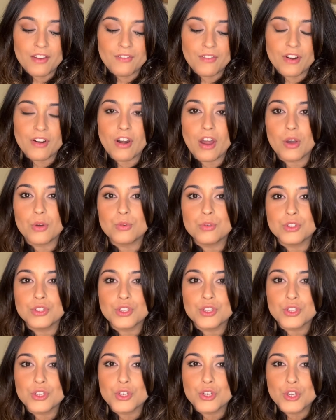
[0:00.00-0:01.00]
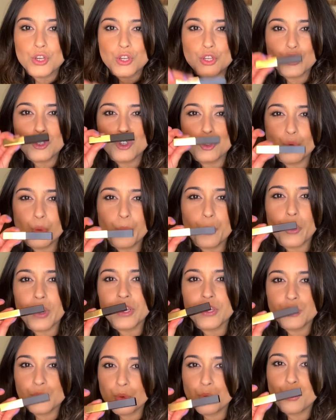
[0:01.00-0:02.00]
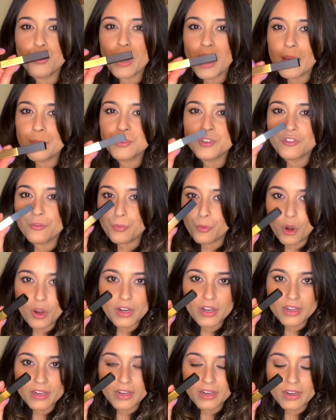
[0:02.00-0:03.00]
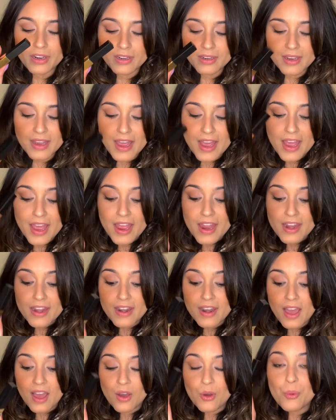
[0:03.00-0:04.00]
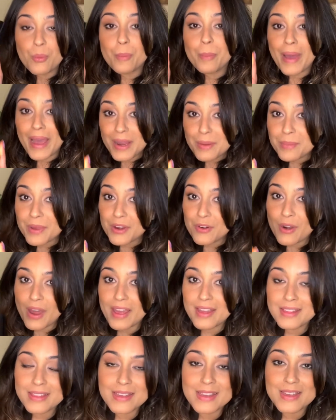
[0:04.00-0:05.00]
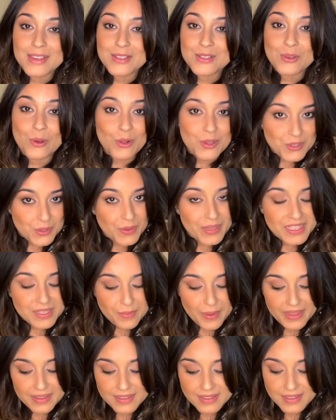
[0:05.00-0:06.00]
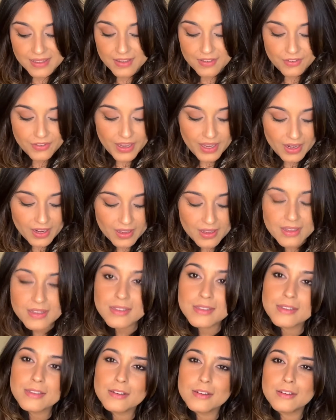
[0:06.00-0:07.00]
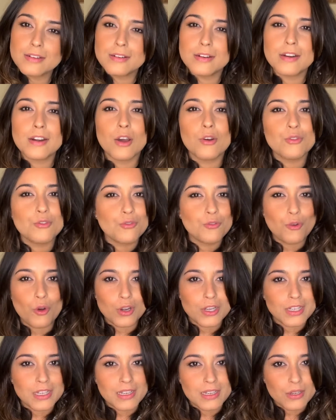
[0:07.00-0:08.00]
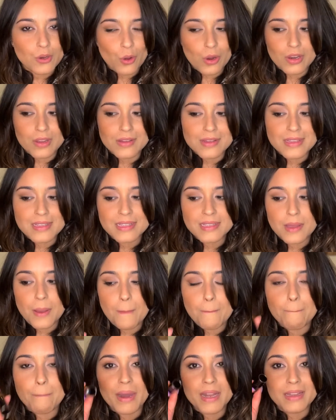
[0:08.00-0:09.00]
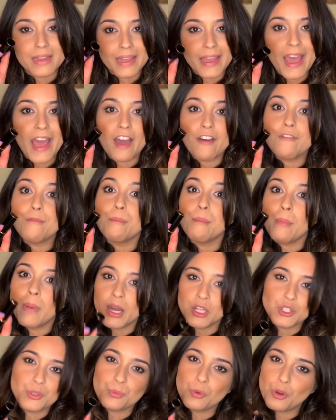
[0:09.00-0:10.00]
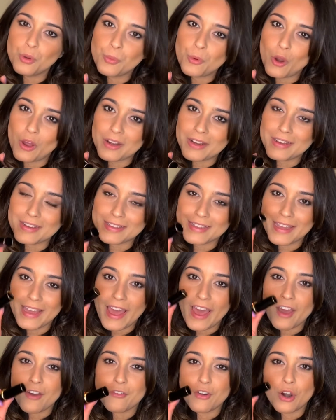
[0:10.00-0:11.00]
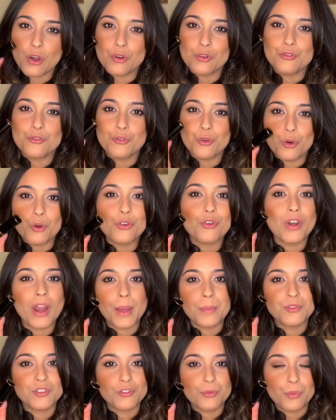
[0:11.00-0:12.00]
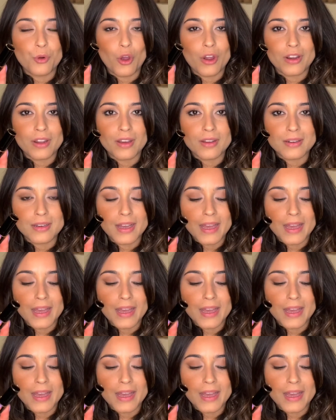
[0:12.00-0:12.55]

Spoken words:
around 2.2 grams of product in it. Now PatMcGrath is also expensive. It is around $40, but they have much more product. They have around 4 grams of product